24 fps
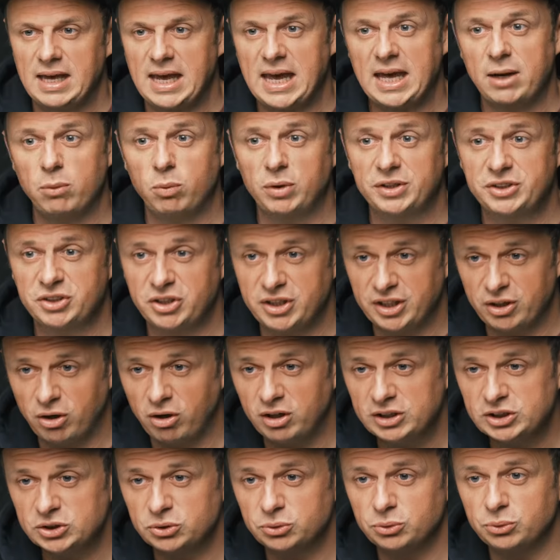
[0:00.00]
And what you can
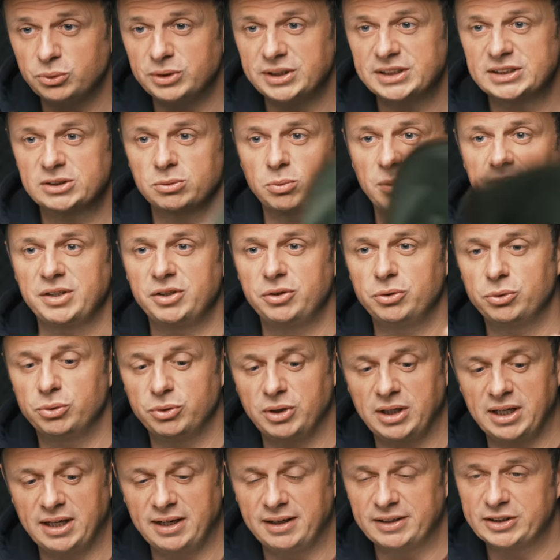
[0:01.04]
also do is when
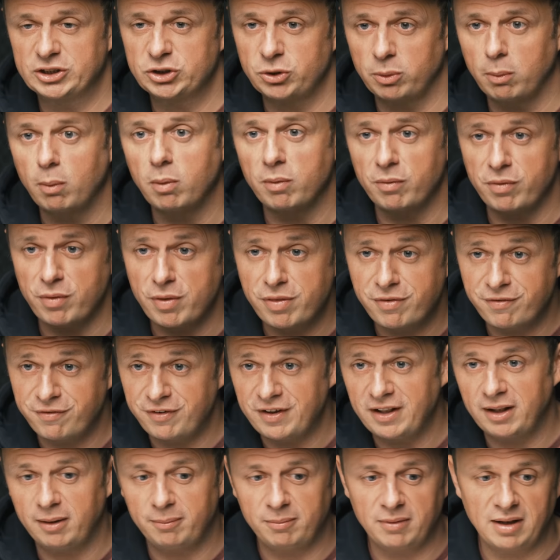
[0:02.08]
you uh, travel with
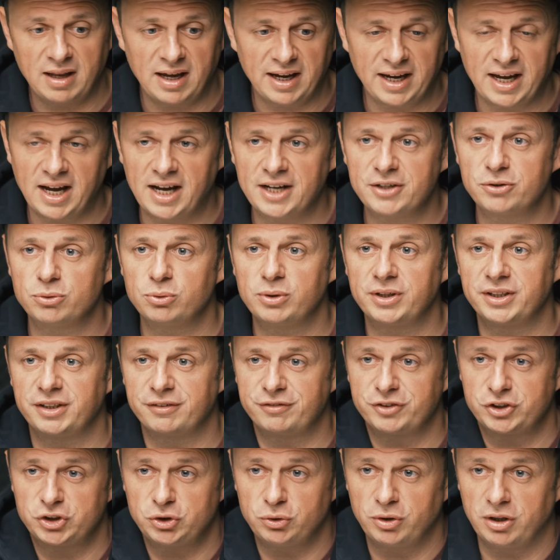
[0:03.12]
film like I do and
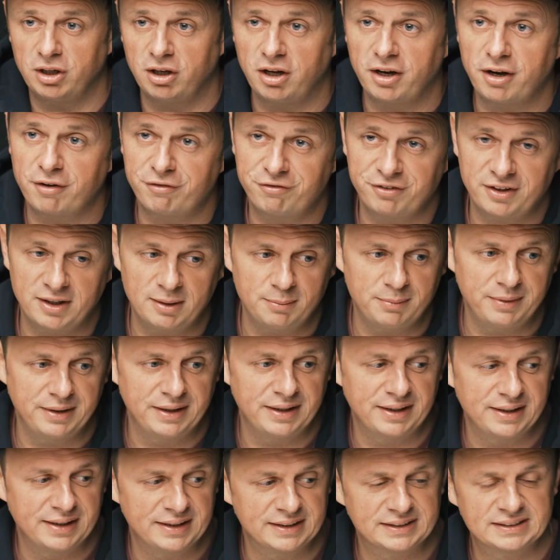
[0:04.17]
you shoot a lot of film
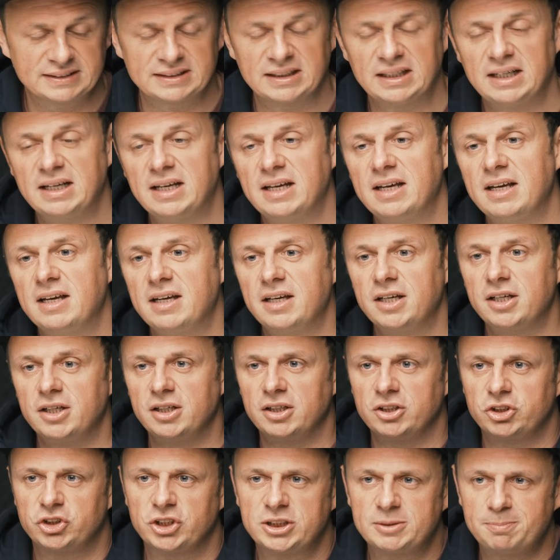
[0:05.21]
is
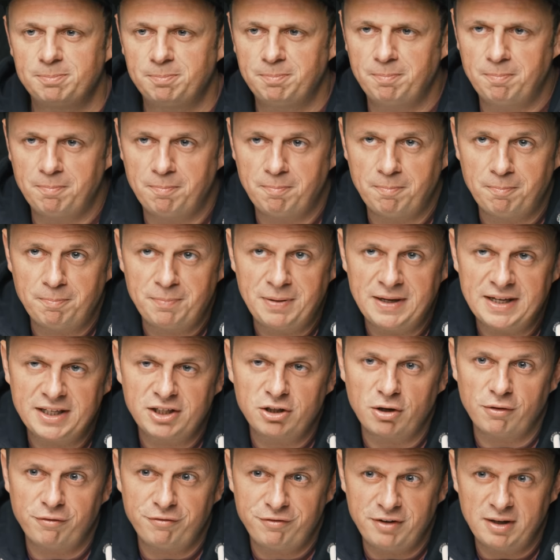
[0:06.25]
just
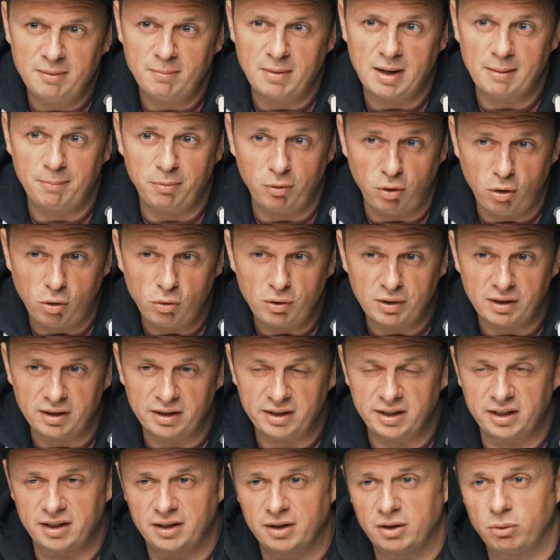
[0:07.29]
pick your film up
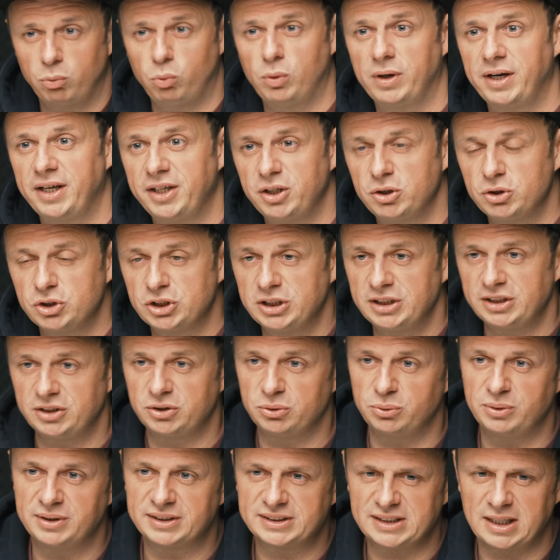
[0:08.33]
locally. What I usually
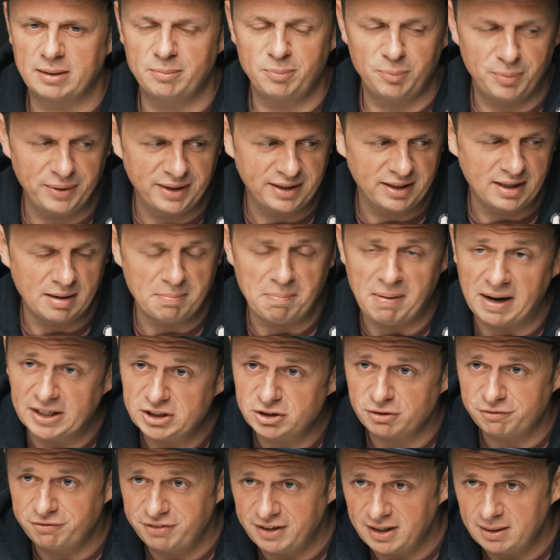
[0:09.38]
do is I bring a
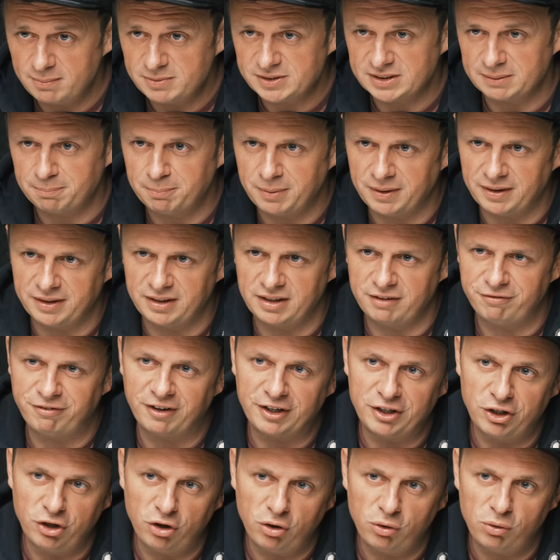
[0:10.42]
bunch of films, but if
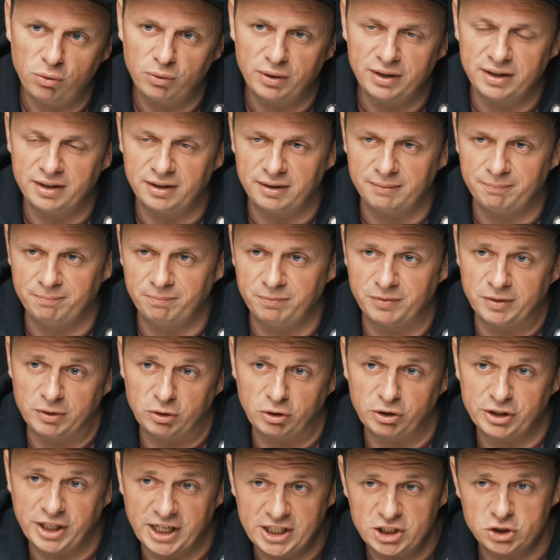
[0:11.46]
I know um, the
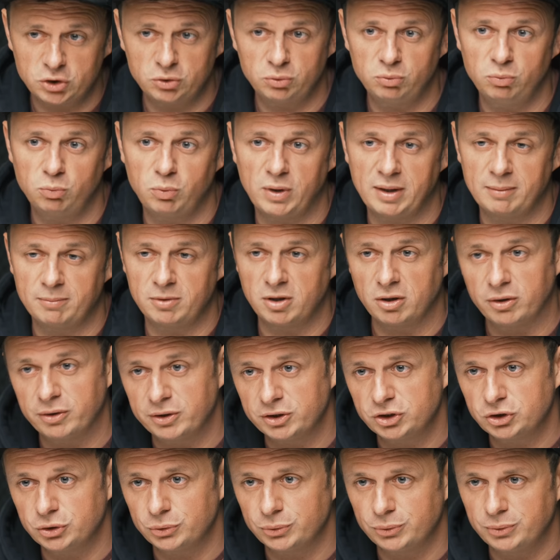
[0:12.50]
location where I'm
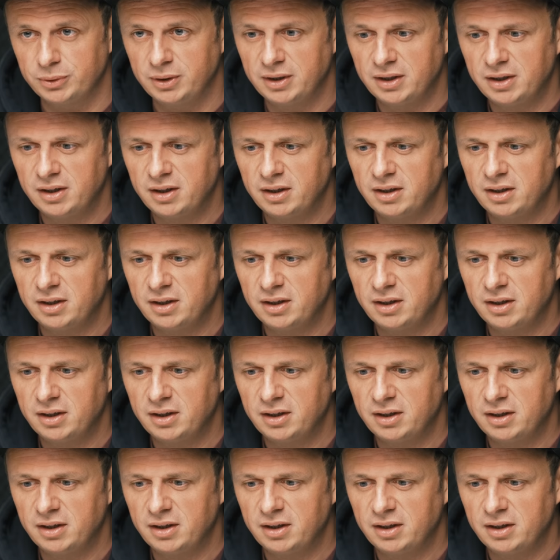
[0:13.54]
going to,